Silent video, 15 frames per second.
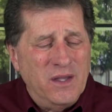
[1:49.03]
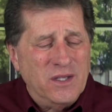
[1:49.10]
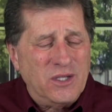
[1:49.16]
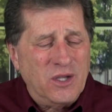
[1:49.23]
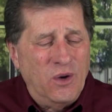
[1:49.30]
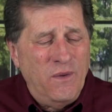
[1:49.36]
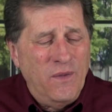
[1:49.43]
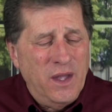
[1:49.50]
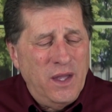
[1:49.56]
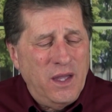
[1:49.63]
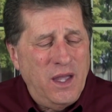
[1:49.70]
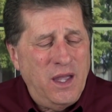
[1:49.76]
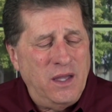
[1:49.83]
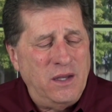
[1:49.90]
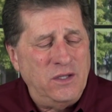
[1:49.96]
So
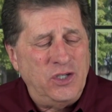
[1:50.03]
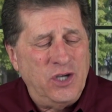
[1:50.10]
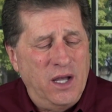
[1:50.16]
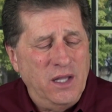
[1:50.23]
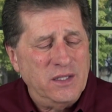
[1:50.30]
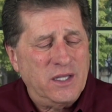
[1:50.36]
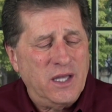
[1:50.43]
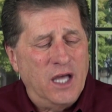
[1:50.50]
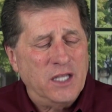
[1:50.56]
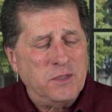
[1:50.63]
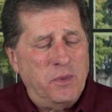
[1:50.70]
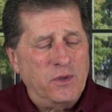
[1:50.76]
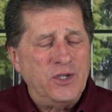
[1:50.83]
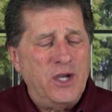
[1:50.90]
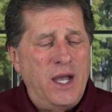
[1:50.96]
in John's
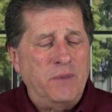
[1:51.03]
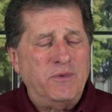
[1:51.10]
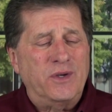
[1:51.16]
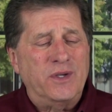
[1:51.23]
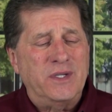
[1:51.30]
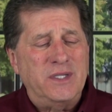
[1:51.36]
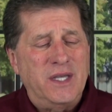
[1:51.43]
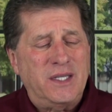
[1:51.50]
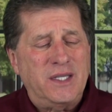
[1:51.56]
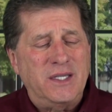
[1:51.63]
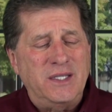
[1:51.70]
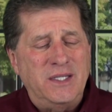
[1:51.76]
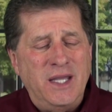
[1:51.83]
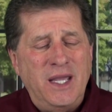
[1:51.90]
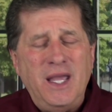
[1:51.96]
Gospel chapter
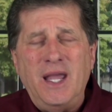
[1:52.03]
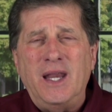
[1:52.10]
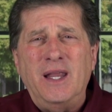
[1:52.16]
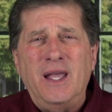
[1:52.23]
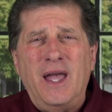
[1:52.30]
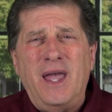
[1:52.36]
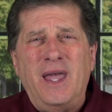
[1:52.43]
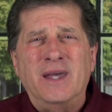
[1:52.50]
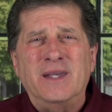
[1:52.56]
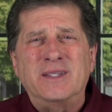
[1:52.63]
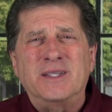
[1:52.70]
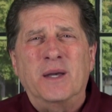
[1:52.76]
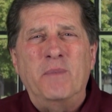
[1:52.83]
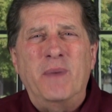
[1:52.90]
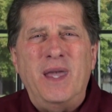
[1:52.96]
16 is
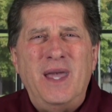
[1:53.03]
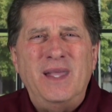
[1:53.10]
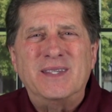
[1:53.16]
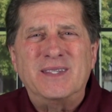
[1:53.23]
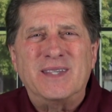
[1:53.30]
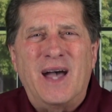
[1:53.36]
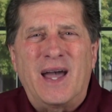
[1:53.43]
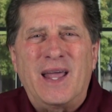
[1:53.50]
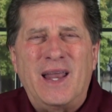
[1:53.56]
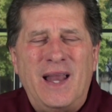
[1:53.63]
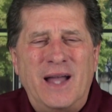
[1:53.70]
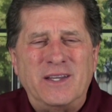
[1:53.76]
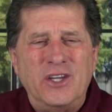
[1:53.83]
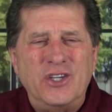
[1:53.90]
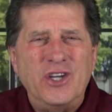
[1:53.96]
some insight I'd
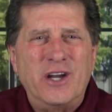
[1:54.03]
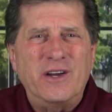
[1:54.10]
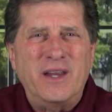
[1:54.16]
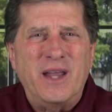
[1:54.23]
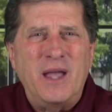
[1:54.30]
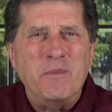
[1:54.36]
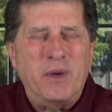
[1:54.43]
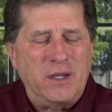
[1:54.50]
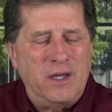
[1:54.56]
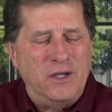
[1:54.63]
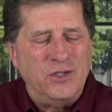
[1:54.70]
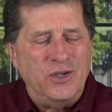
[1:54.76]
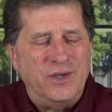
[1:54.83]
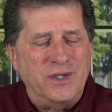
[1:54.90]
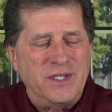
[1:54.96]
like to share today,
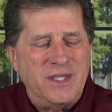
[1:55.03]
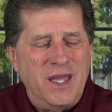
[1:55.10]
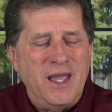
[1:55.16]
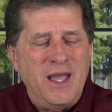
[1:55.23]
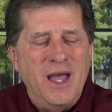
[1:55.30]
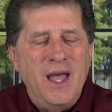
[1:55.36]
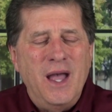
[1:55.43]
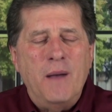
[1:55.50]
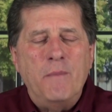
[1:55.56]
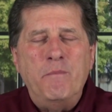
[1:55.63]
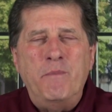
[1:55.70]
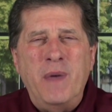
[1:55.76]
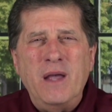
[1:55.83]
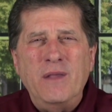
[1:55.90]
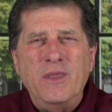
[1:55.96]
because you see,
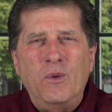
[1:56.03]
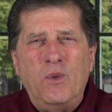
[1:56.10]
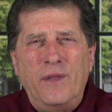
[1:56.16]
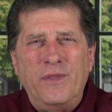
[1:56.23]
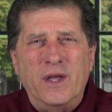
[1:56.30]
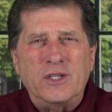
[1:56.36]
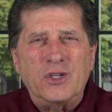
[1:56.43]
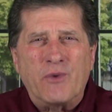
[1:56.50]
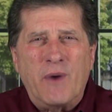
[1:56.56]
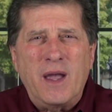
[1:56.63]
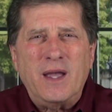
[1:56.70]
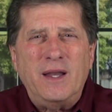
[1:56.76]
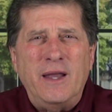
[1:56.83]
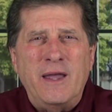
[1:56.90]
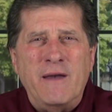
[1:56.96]
being the one that's
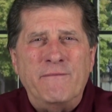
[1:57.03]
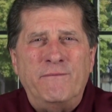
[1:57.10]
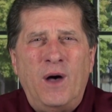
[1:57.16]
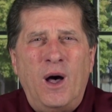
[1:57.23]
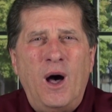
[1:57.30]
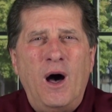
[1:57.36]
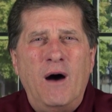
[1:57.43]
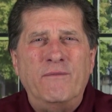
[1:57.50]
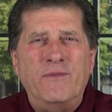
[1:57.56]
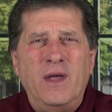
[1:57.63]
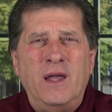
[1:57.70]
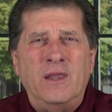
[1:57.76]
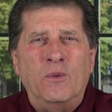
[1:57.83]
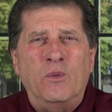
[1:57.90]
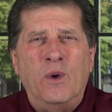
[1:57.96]
directly involved
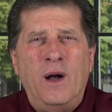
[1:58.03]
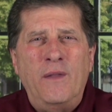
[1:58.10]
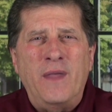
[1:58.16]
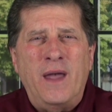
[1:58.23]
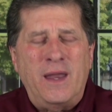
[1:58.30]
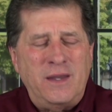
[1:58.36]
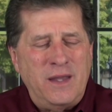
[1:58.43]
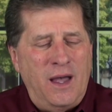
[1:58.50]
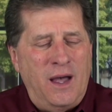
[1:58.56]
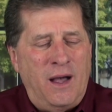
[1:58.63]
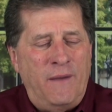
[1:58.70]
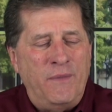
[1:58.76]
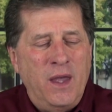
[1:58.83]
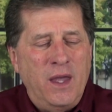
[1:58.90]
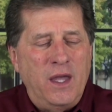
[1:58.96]
and the one that
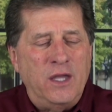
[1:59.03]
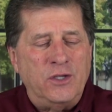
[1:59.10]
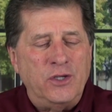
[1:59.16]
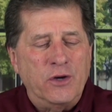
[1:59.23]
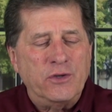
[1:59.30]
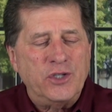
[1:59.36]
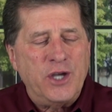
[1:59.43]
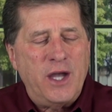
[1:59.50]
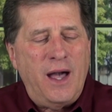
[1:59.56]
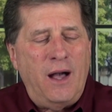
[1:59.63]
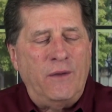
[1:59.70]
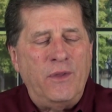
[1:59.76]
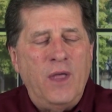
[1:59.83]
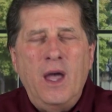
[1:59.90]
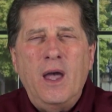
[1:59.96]
it's your
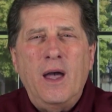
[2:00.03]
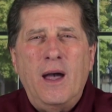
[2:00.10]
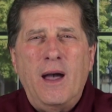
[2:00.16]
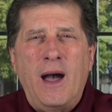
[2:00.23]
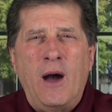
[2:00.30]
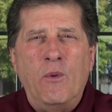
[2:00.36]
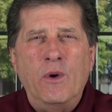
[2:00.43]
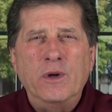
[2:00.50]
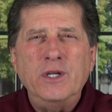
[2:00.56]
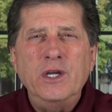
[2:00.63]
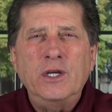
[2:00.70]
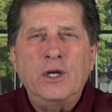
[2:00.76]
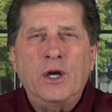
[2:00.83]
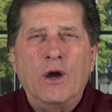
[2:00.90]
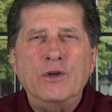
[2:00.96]
child, I want to
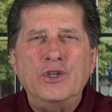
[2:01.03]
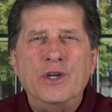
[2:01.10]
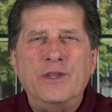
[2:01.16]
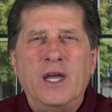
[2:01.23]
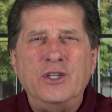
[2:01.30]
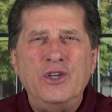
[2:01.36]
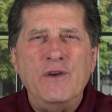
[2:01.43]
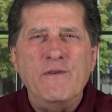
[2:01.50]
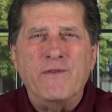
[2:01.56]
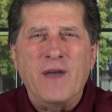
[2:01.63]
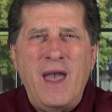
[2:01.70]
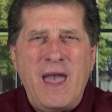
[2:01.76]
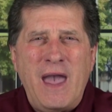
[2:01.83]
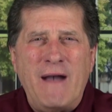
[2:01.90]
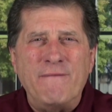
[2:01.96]
encourage you that you
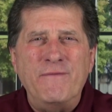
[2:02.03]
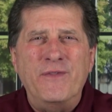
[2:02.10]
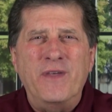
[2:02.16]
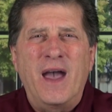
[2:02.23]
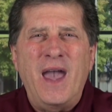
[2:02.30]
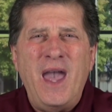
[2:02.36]
have the